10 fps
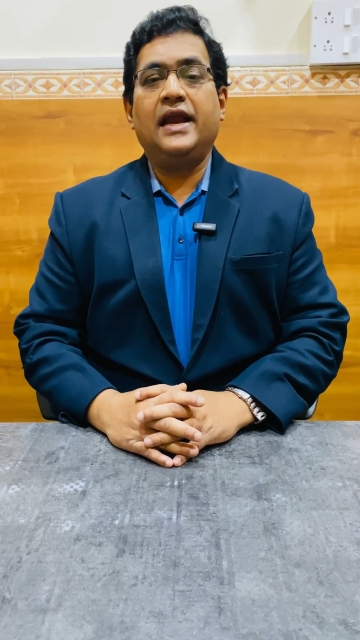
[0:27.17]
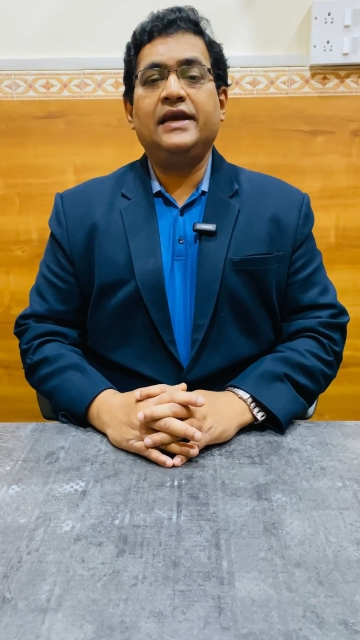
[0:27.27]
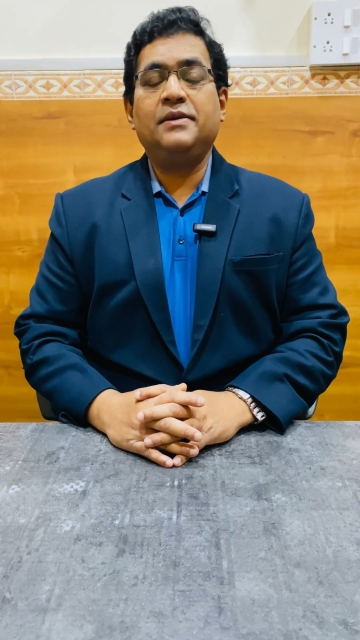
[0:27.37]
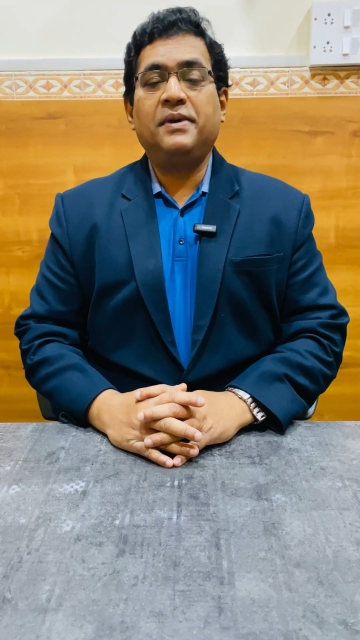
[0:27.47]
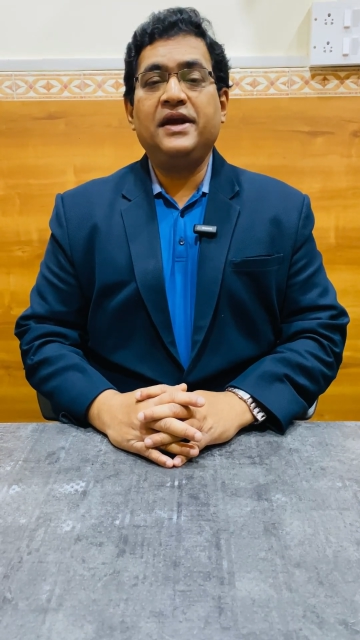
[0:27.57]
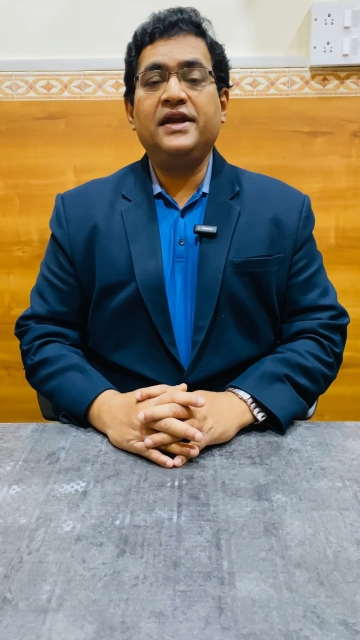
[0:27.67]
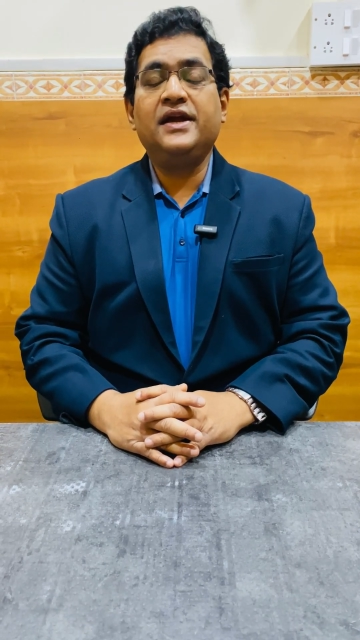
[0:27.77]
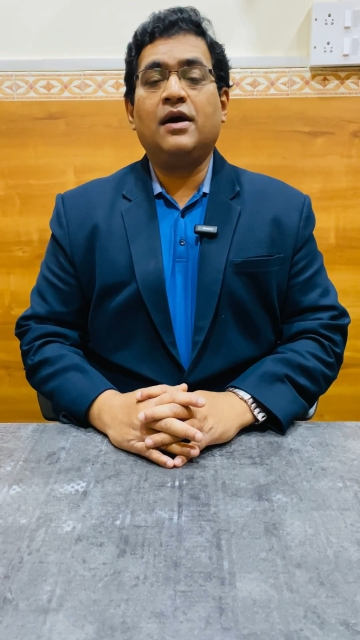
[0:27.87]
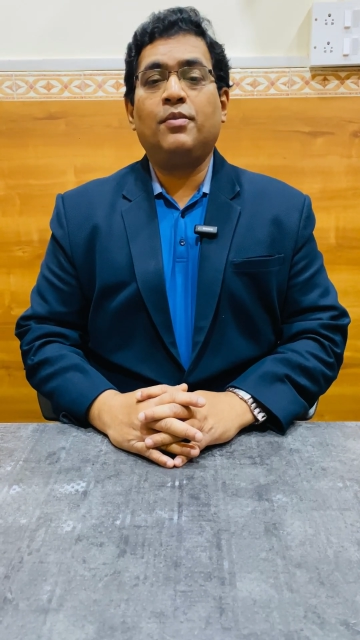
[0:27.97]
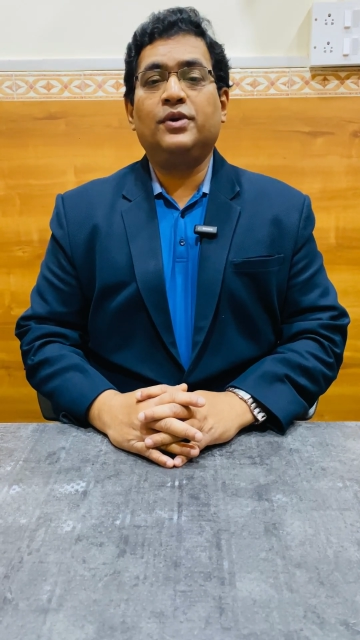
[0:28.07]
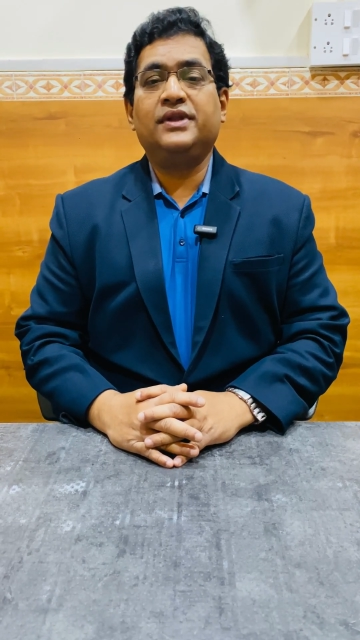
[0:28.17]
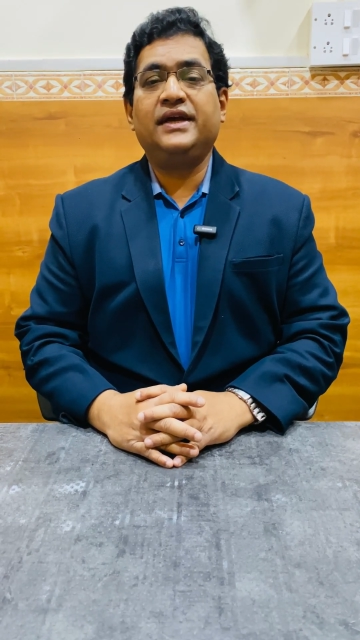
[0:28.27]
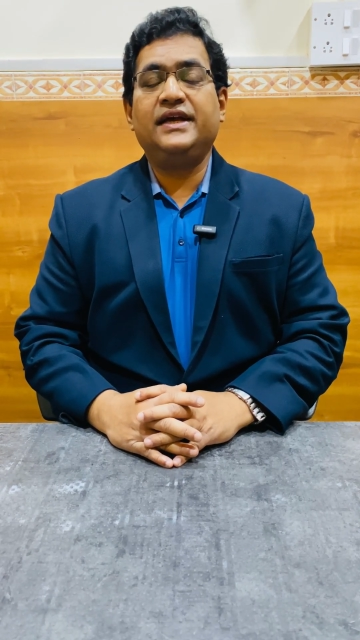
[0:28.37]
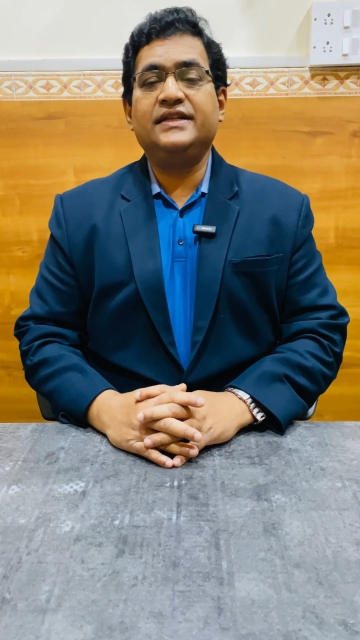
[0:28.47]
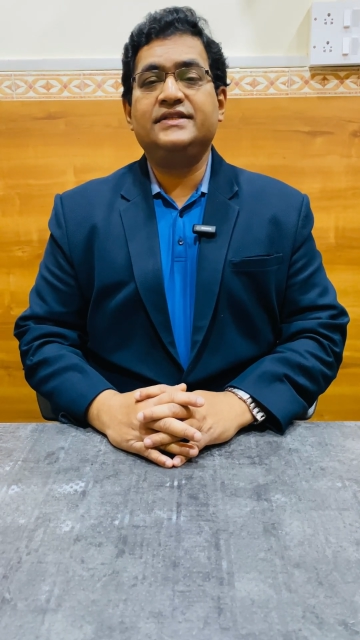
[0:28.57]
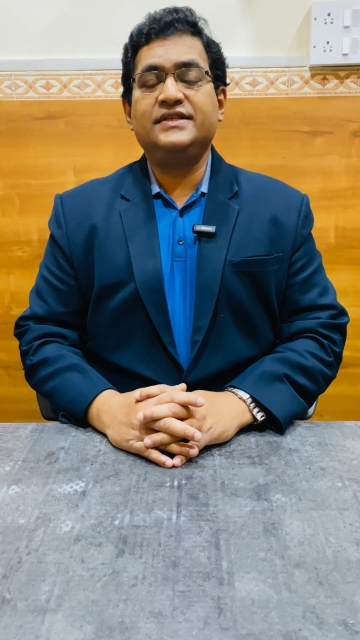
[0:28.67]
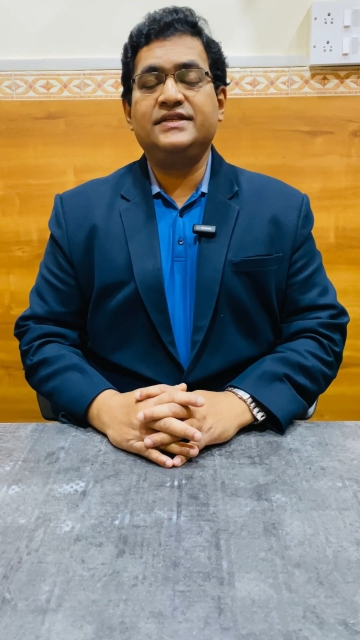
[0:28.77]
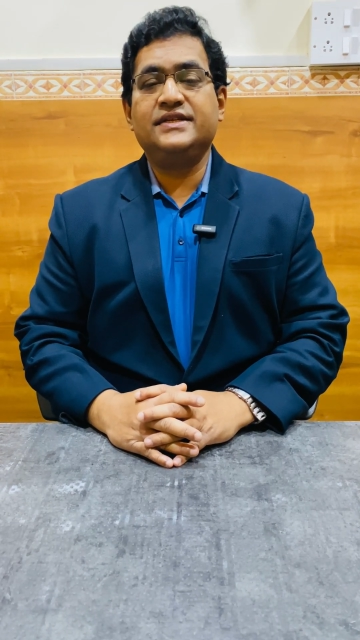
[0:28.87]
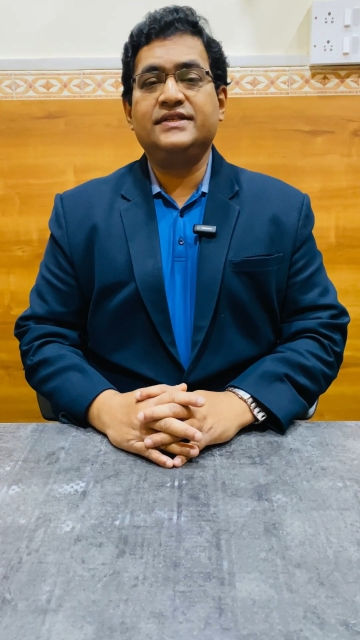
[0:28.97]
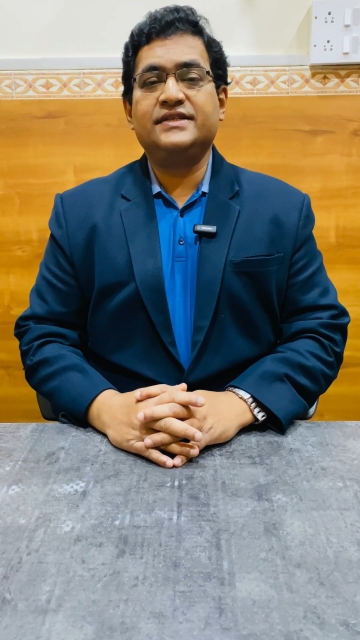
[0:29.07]
And depending upon the
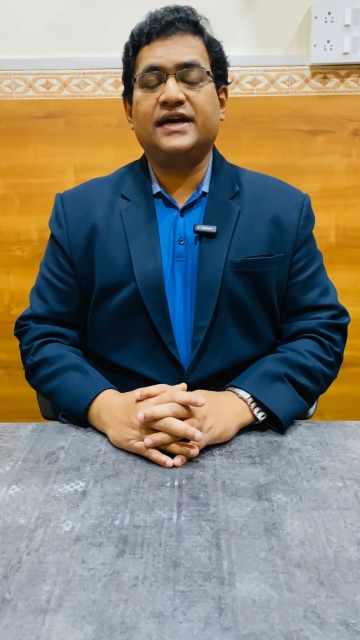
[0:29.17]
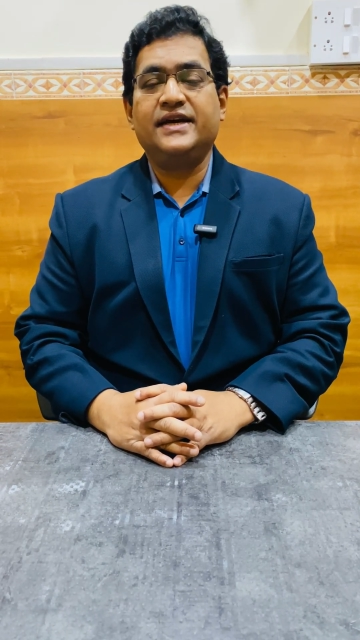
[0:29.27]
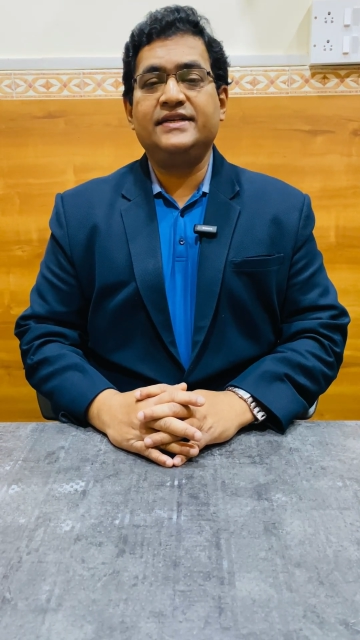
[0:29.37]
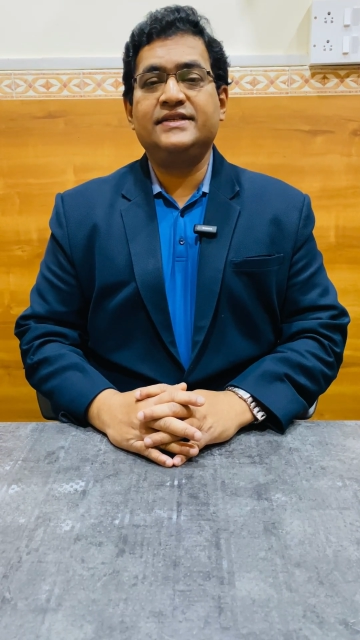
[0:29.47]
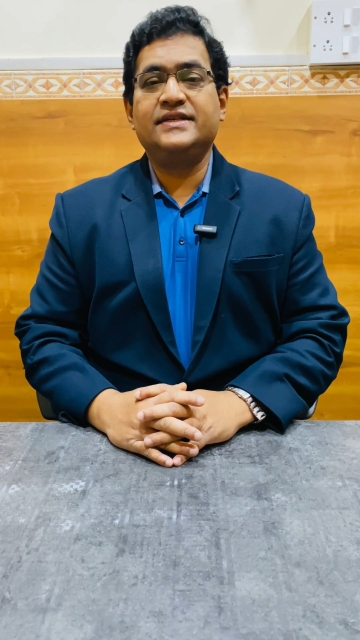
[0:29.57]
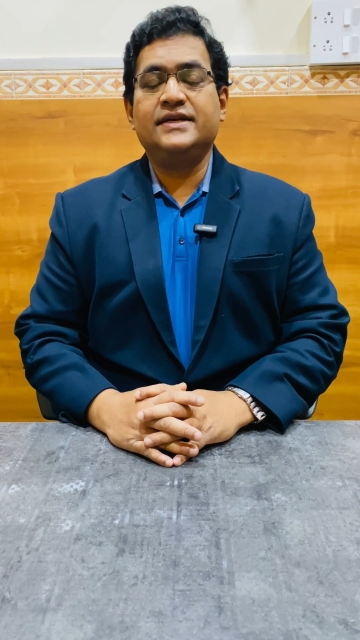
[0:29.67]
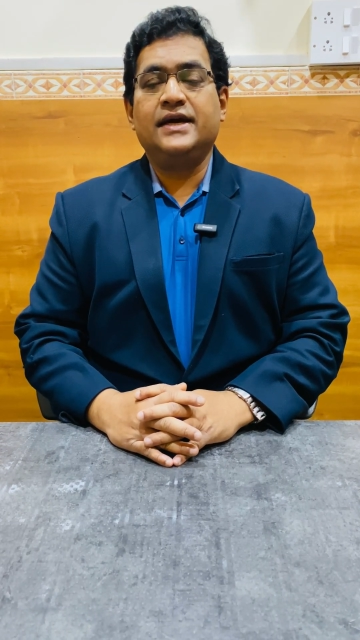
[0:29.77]
incision size